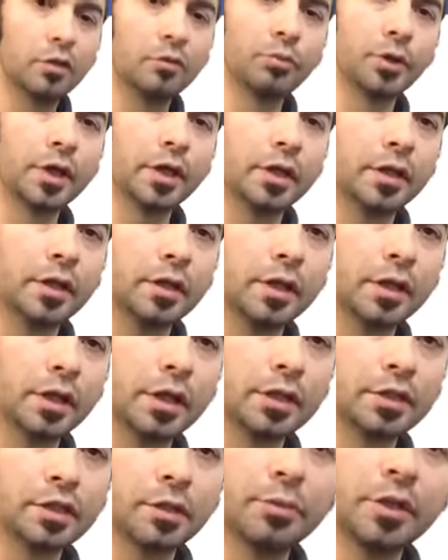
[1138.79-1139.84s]
But it
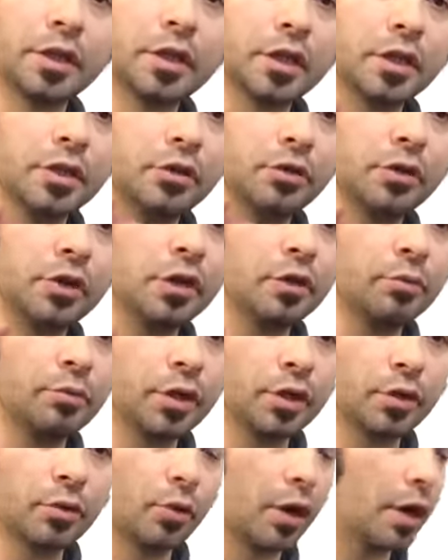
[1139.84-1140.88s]
is something that you need to
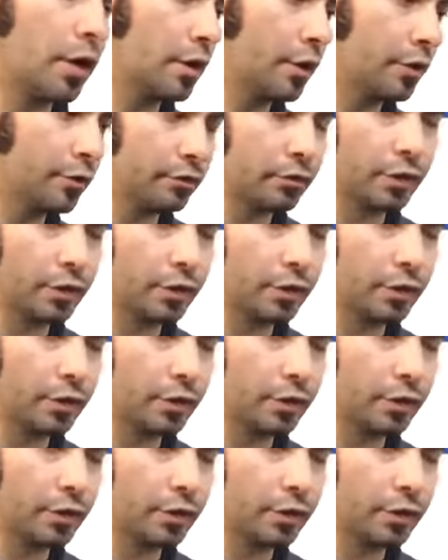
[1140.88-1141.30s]
be aware of,